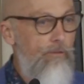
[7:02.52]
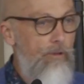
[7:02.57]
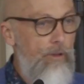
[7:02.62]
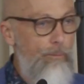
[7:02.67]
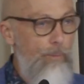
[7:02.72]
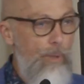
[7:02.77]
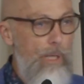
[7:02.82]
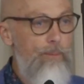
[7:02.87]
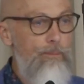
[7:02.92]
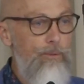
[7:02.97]
for
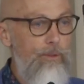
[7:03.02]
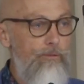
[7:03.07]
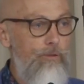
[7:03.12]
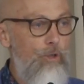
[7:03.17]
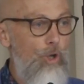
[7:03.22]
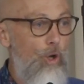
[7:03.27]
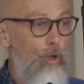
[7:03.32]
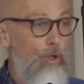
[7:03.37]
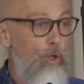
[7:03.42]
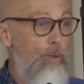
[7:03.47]
the people of
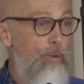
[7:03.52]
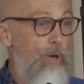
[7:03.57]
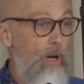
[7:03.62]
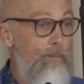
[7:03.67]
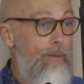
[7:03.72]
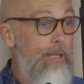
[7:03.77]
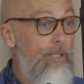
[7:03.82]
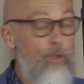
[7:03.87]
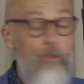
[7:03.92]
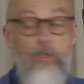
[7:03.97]
God who are
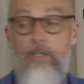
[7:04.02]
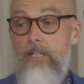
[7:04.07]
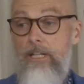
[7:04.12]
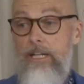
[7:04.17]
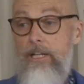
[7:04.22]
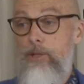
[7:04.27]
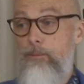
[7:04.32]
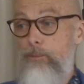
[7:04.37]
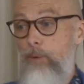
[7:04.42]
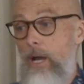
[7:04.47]
meant to declare the